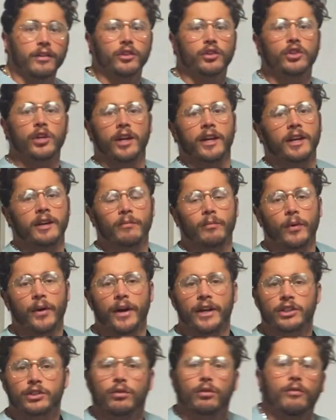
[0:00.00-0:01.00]
the chicken
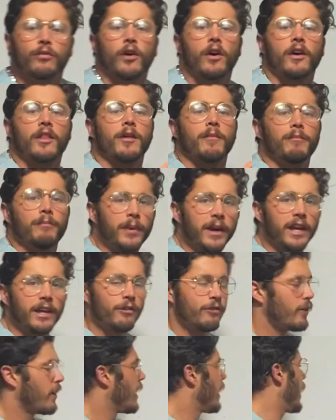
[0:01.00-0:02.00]
breast, or via the
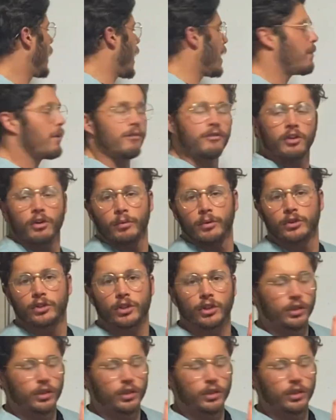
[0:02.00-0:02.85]
beef, however you want to